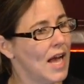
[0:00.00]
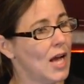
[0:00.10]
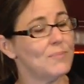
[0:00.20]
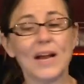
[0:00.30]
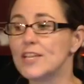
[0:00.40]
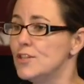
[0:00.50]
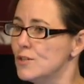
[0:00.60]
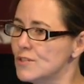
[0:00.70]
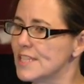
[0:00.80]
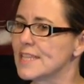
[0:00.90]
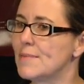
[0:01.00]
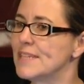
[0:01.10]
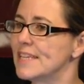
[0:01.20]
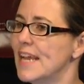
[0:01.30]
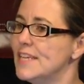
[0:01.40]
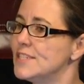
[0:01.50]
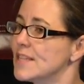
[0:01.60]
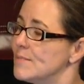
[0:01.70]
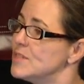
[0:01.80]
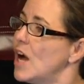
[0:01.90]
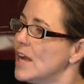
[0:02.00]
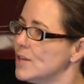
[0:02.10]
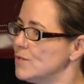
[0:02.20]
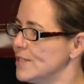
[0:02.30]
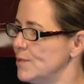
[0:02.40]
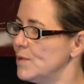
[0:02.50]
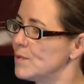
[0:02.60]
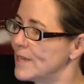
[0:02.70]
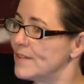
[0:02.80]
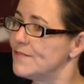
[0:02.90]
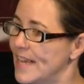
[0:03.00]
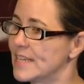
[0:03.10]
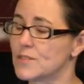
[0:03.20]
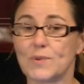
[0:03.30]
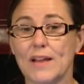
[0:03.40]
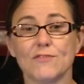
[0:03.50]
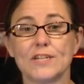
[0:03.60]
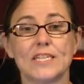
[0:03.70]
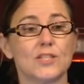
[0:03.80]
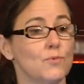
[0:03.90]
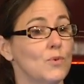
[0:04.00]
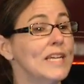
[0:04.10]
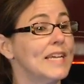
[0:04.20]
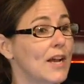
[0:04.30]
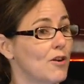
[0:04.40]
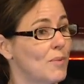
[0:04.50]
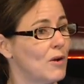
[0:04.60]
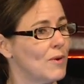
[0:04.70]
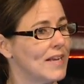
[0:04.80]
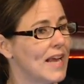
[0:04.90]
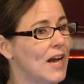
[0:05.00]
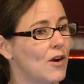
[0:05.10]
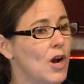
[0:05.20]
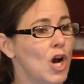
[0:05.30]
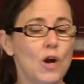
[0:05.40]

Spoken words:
And by using them and engaging them, not only will we advance whatever it is that we care about right now,